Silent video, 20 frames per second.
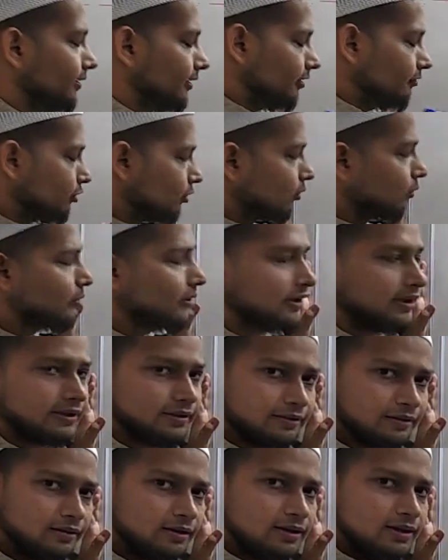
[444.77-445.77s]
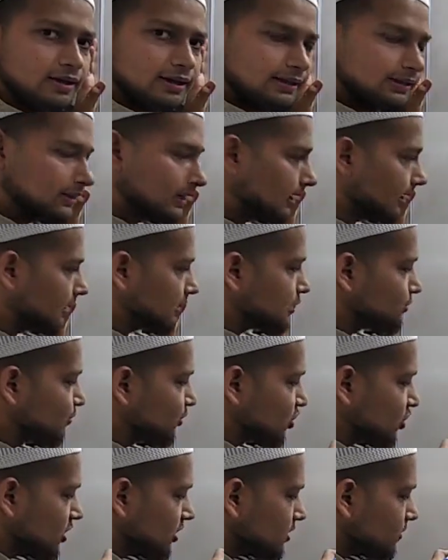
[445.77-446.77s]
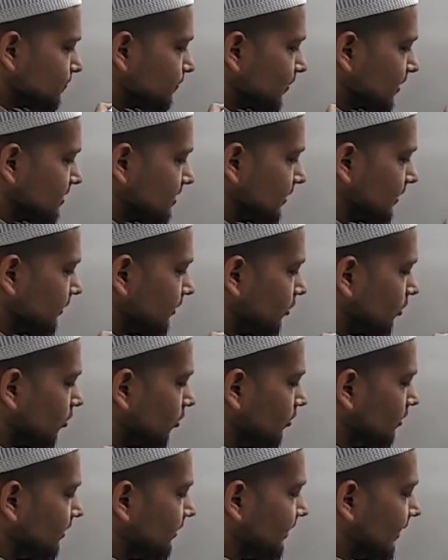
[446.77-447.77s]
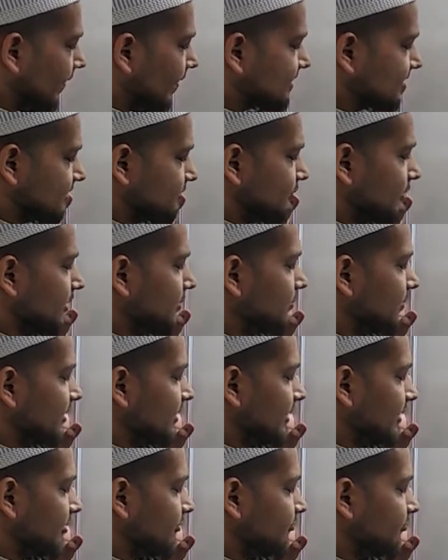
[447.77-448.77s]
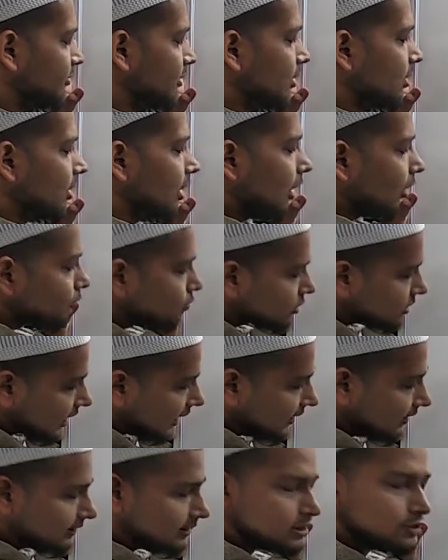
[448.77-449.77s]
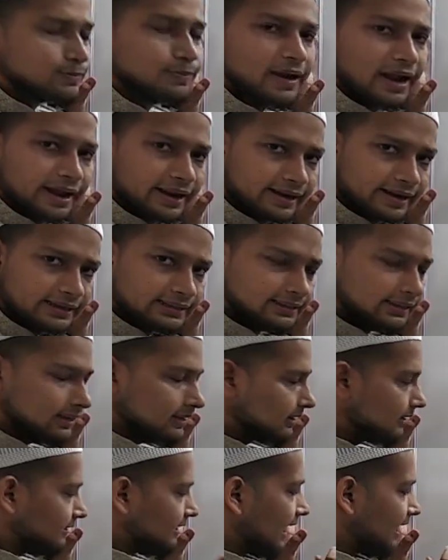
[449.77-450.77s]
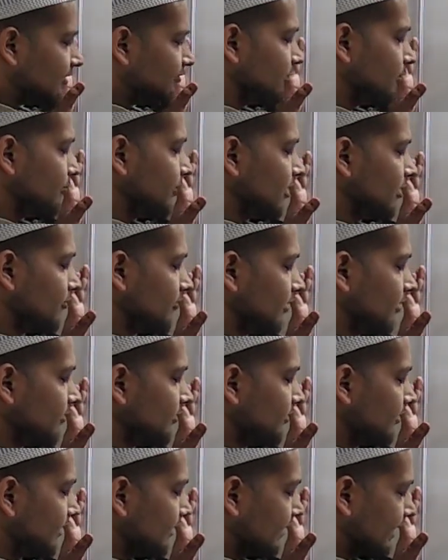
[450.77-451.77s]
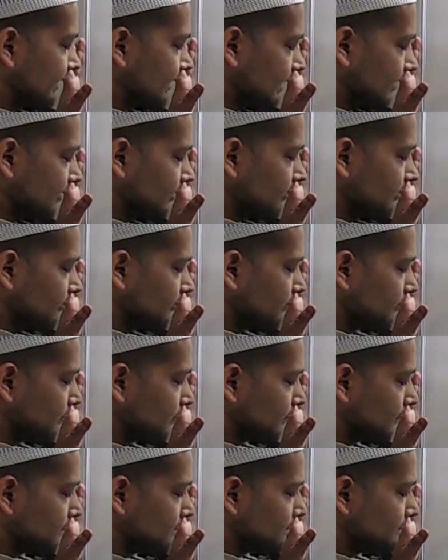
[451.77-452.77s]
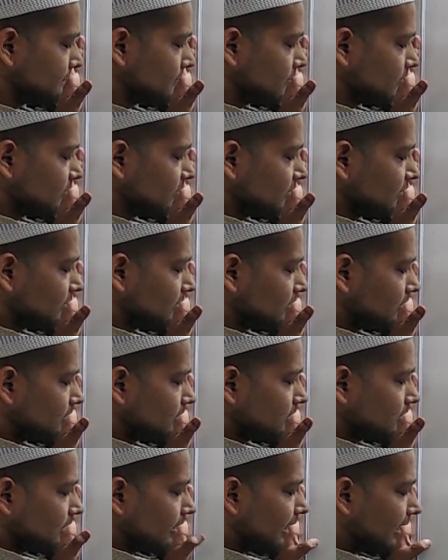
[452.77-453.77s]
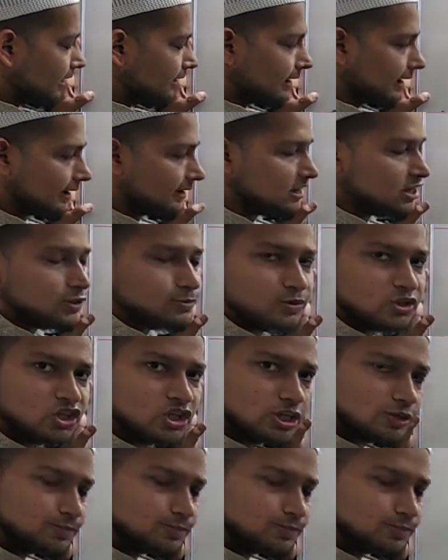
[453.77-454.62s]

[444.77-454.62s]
you look here, the species present on the extreme left outside this bracket, that will be our cation, and any species